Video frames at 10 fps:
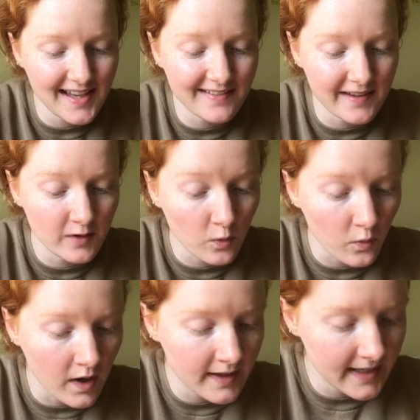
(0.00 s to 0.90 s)
And then the
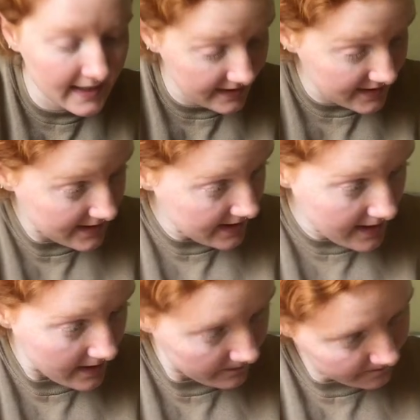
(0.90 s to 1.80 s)
1 is
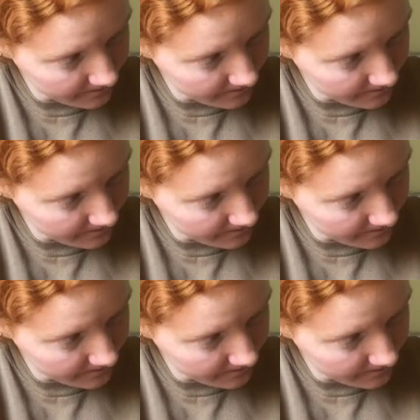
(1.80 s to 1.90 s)
the